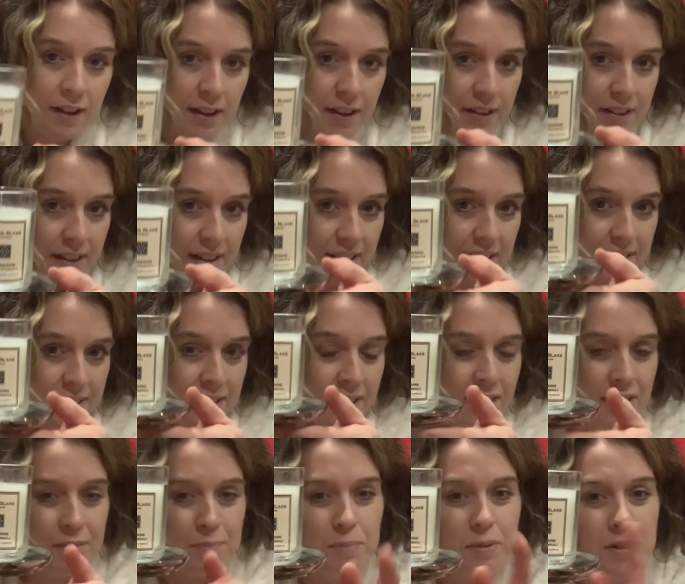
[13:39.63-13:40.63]
get,
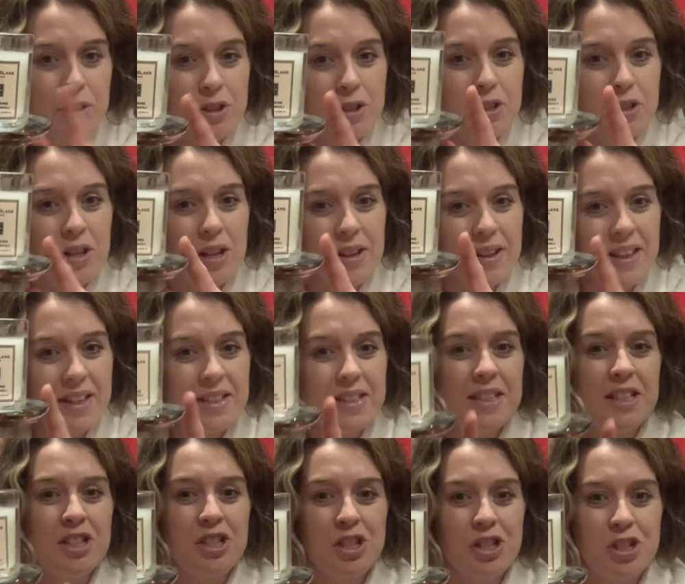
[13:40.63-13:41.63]
but th these
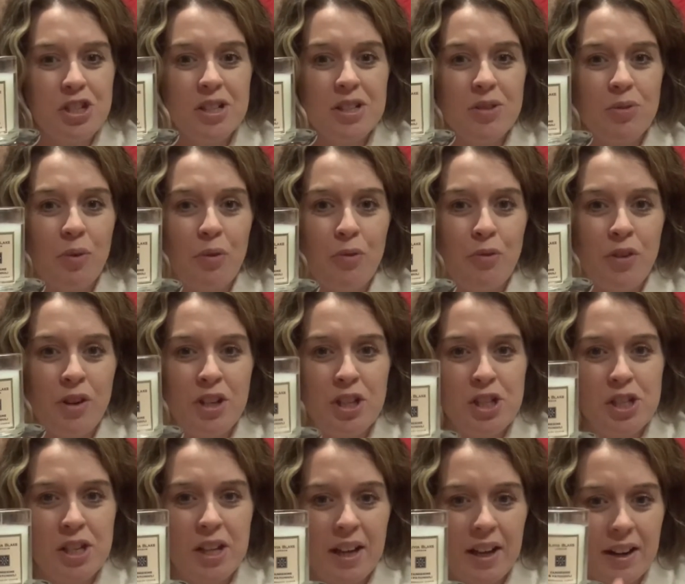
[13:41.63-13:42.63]
dishes just sort of finish
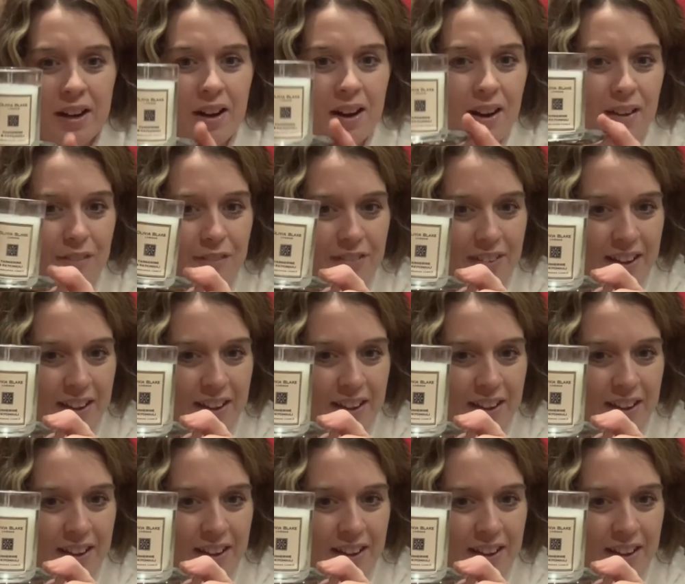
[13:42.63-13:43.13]
it, and I love that.